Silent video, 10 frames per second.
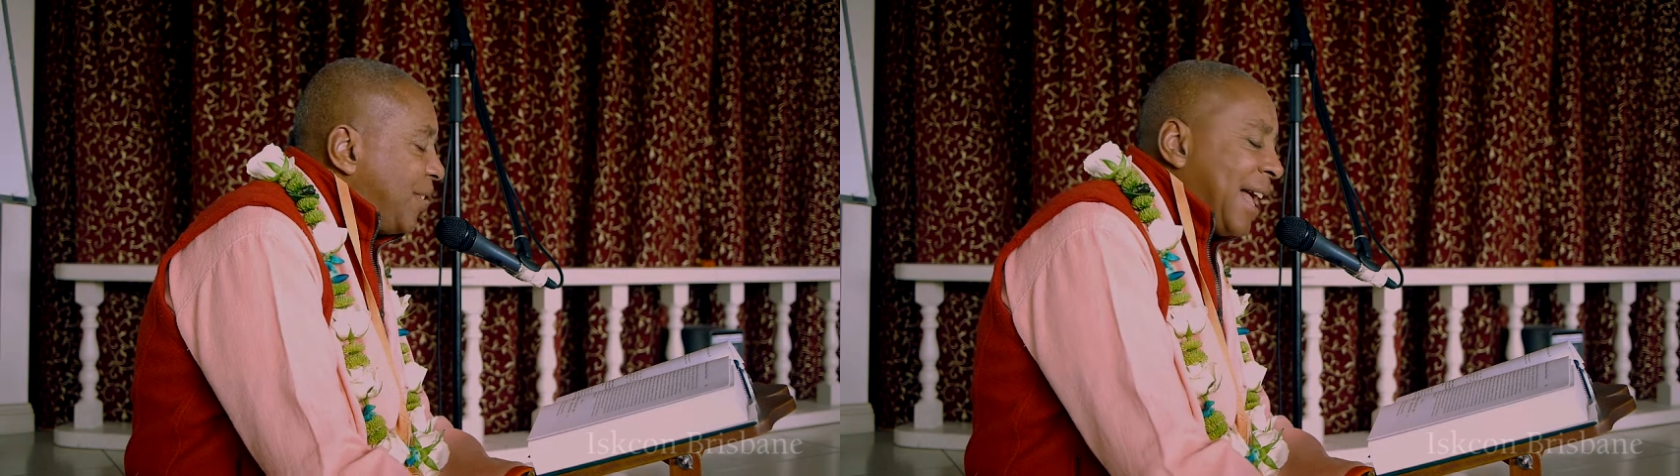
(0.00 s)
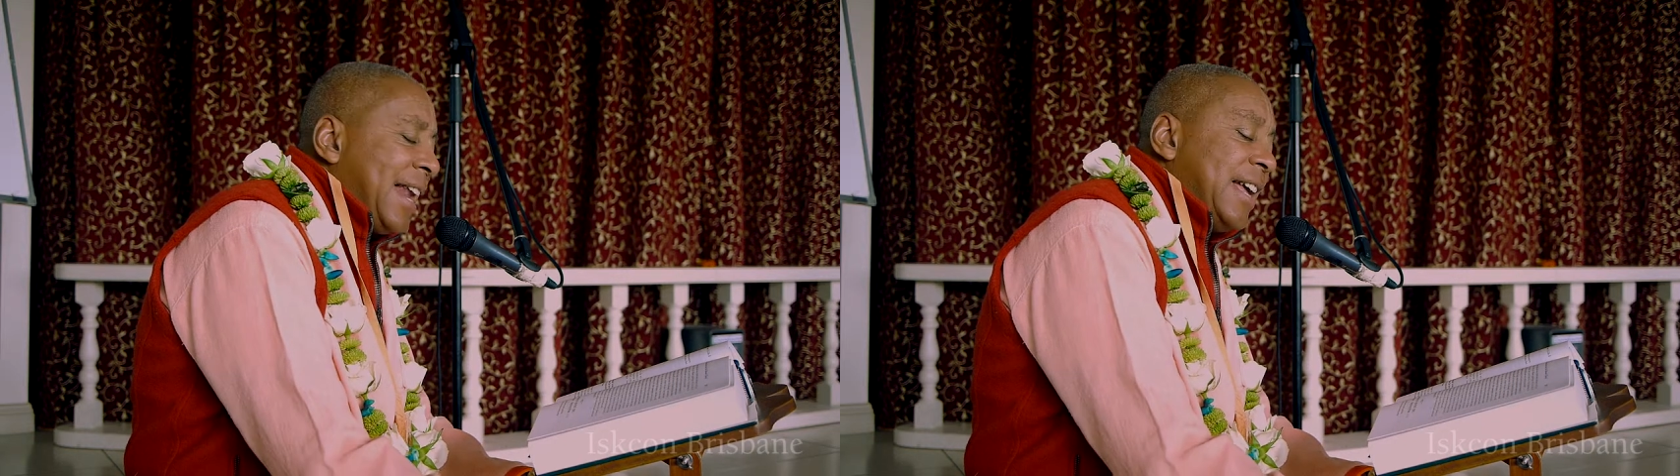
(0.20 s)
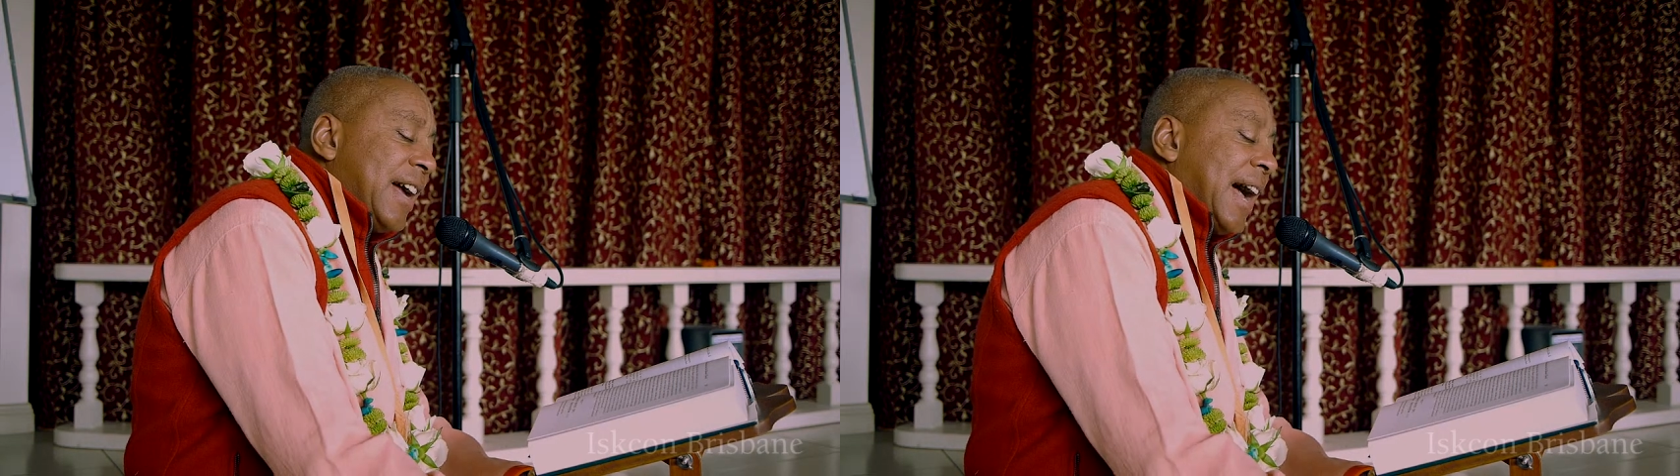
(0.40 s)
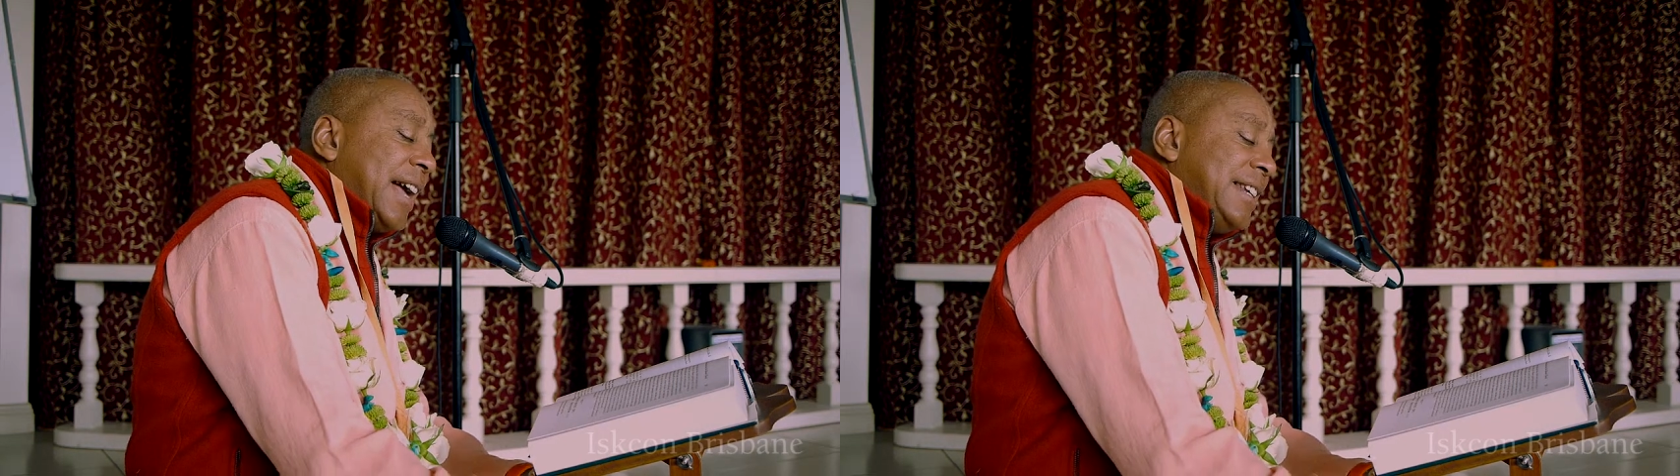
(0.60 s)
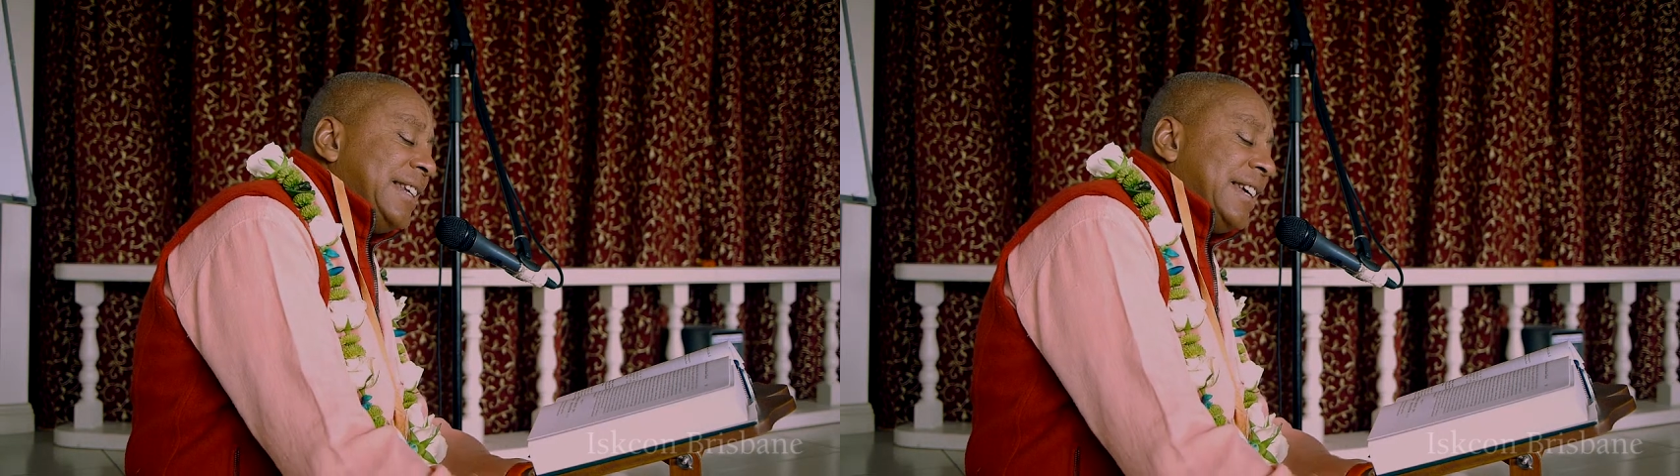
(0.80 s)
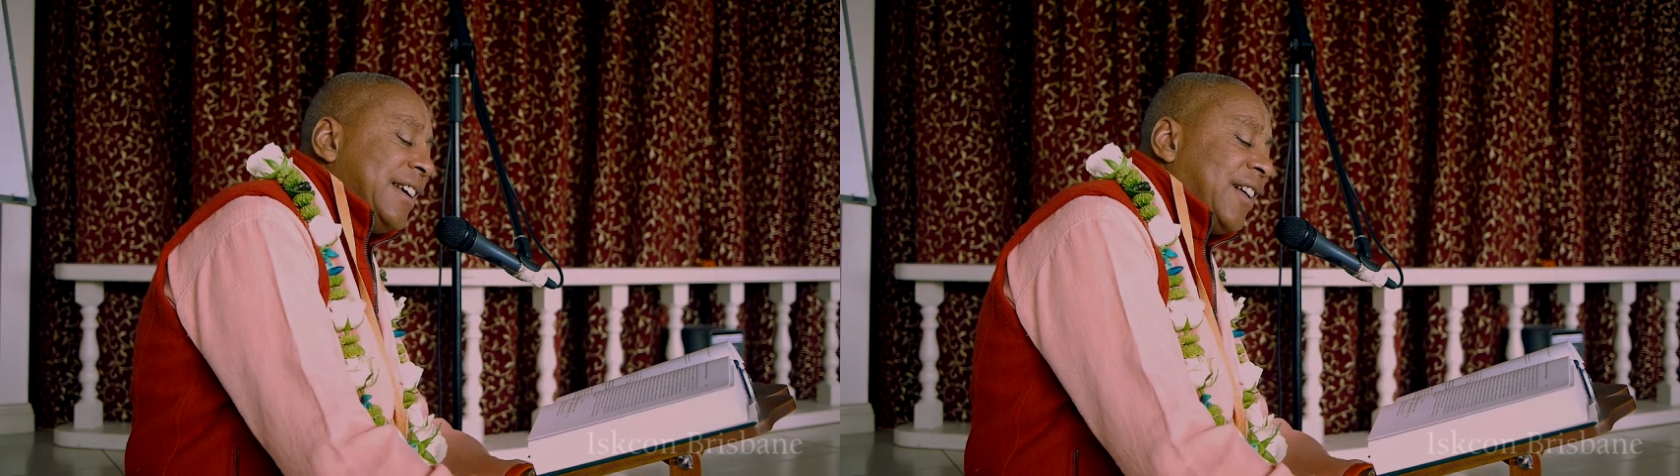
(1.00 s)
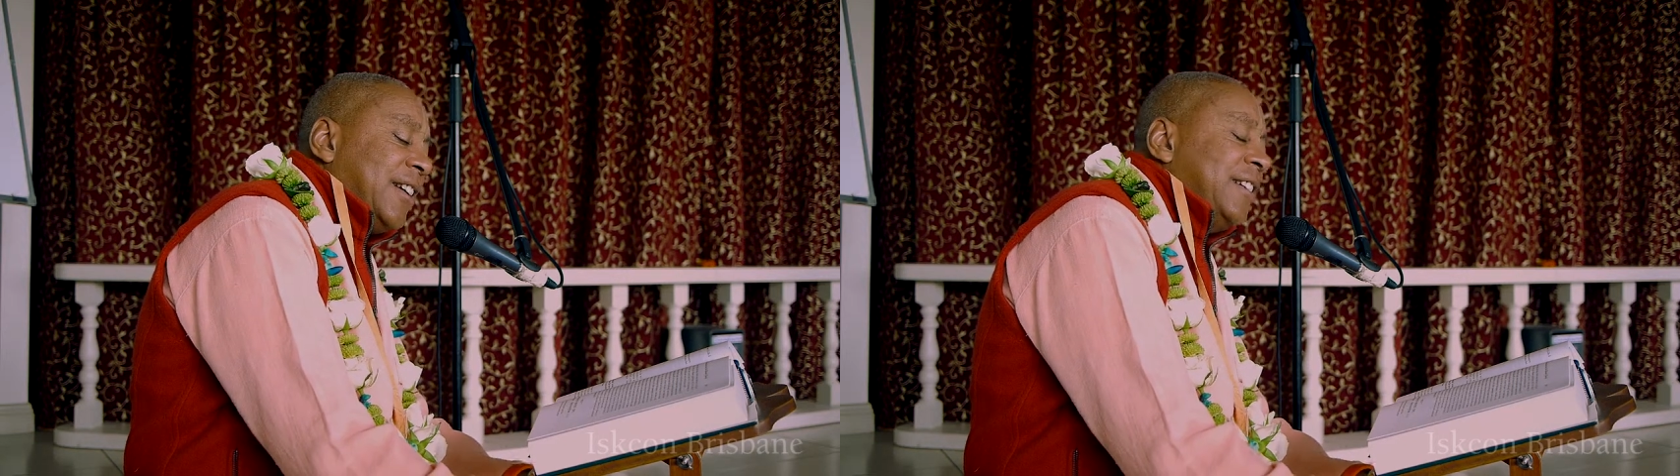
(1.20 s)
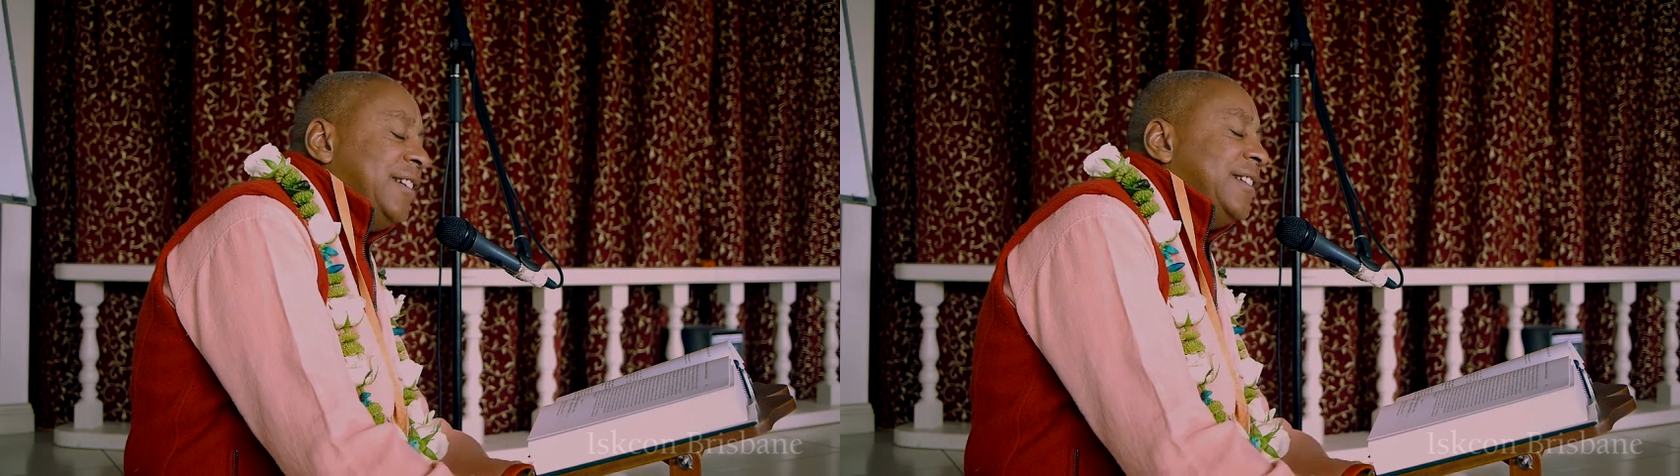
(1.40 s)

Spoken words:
Any idea